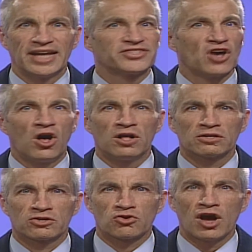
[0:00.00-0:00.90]
It's
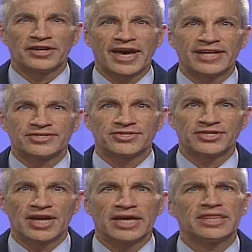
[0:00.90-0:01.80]
all
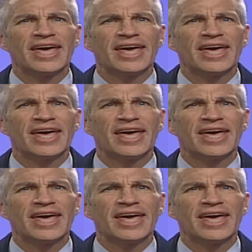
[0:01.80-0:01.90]
Crawdads tonight,